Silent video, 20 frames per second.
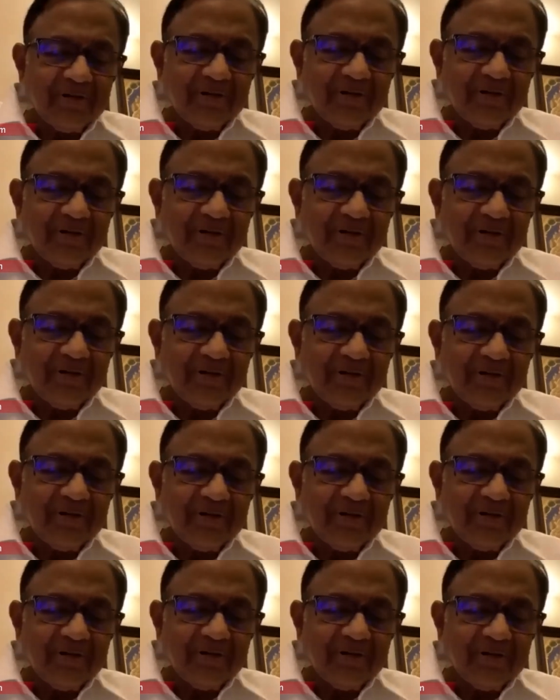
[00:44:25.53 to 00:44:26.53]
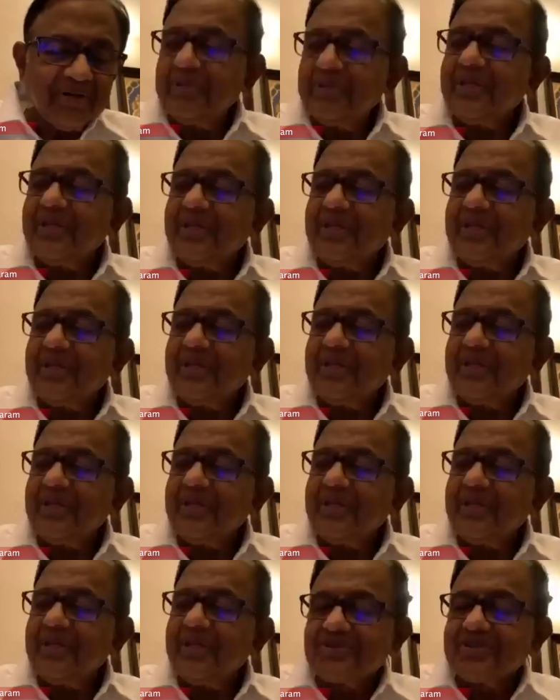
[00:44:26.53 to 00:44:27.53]
by definition, means
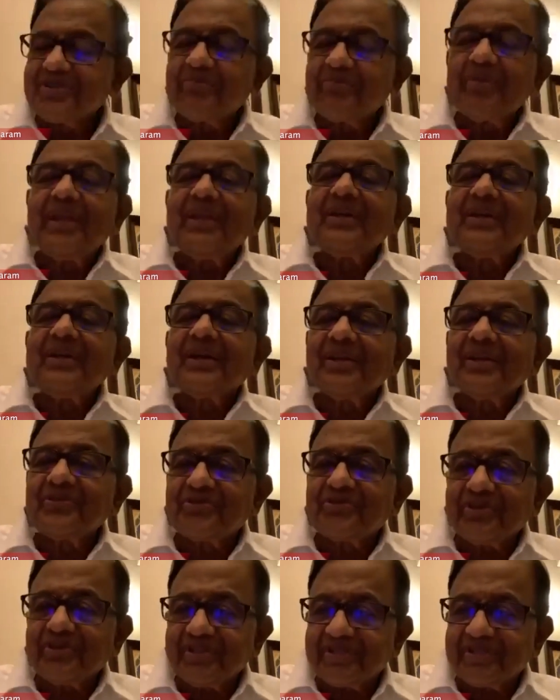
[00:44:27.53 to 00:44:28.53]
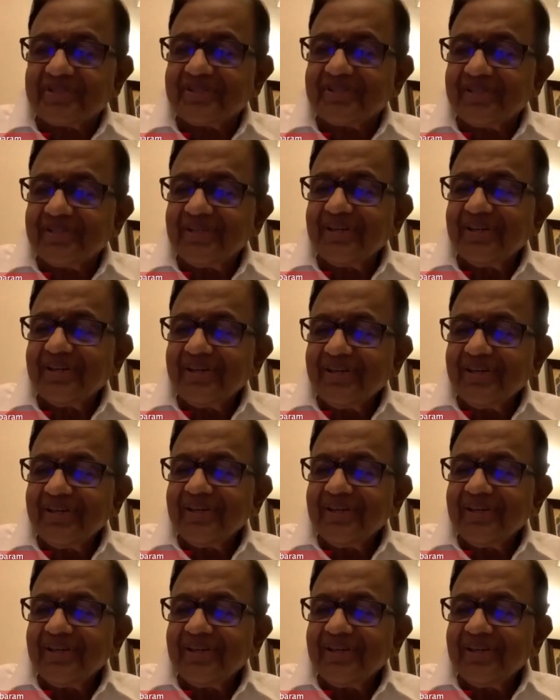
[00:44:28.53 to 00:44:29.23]
they are citizens of many countries.